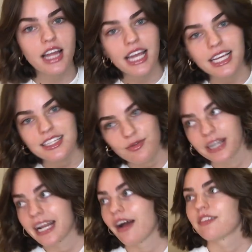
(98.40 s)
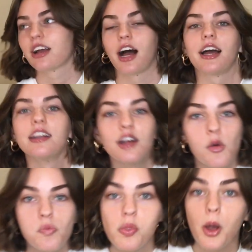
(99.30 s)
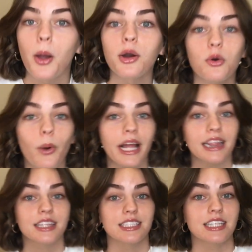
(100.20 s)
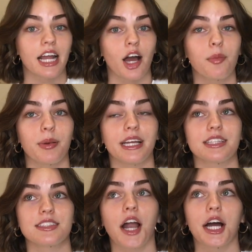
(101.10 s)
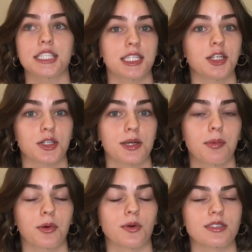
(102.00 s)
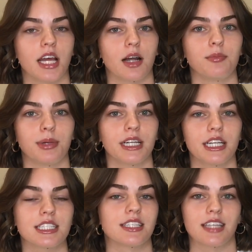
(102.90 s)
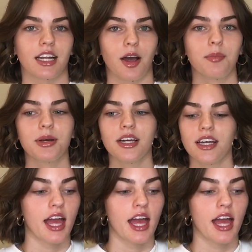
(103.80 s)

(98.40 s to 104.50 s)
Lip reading: light, because right now I've got quite the setup. It's not your typical setup, but it is a setup.